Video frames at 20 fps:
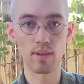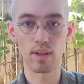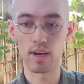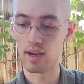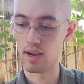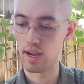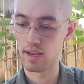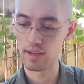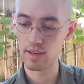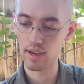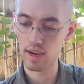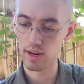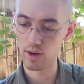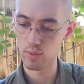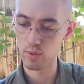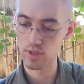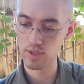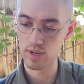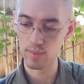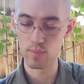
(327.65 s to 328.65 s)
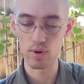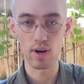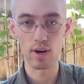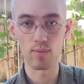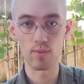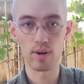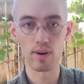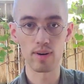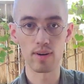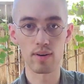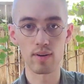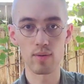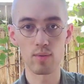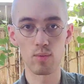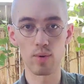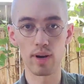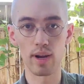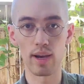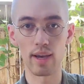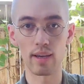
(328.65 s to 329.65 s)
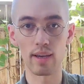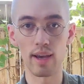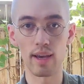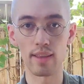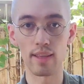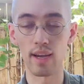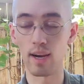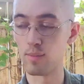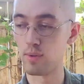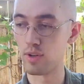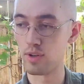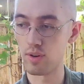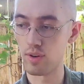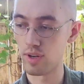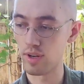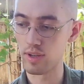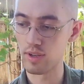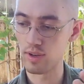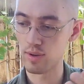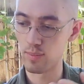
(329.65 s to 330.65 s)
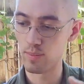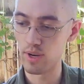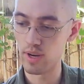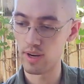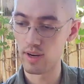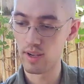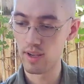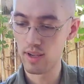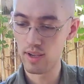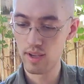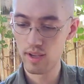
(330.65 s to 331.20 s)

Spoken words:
I kind of wish I bought one when I had the opportunity to, but